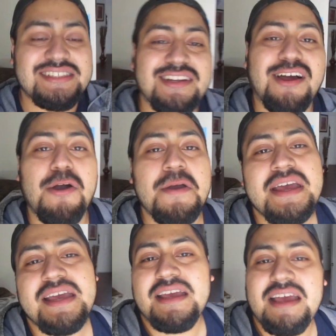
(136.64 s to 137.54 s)
you know,
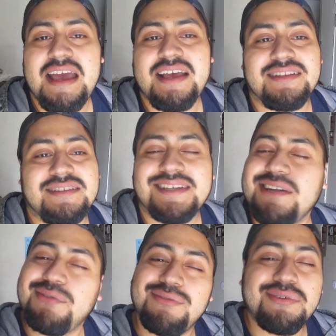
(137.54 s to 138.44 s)
and
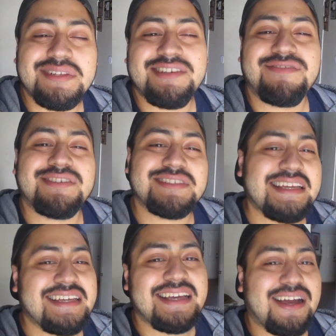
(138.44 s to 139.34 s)
Tyron Woolley feels
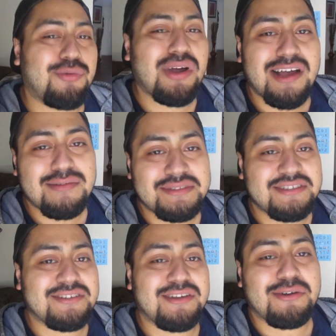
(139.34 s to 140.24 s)
like he got robbed,
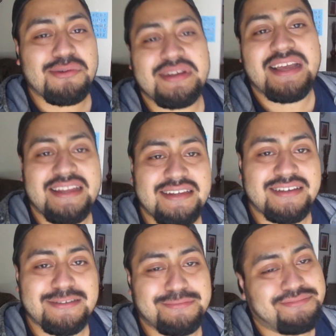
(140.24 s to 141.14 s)
you know,
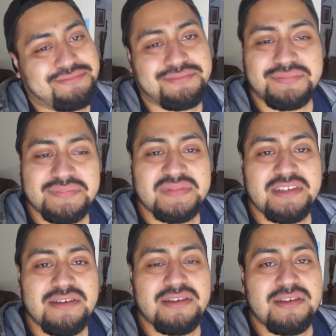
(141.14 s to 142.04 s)
and,
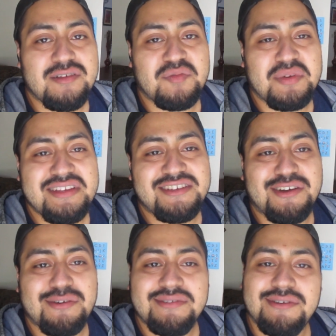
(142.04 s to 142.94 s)
but, you
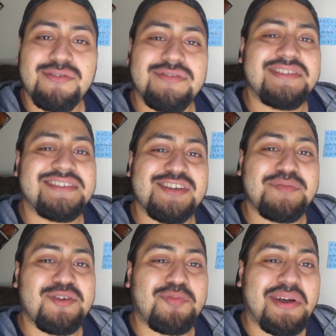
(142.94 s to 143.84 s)
know, hopefully there's going
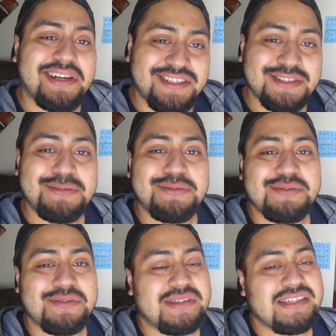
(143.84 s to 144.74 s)
to be a part 2.
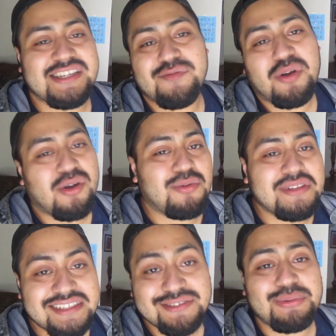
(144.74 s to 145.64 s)
Jake Paul
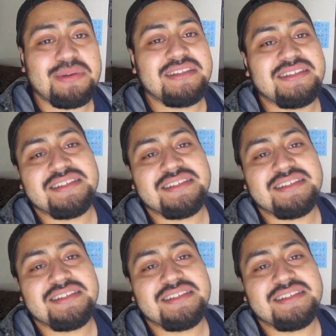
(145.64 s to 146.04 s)
won this one.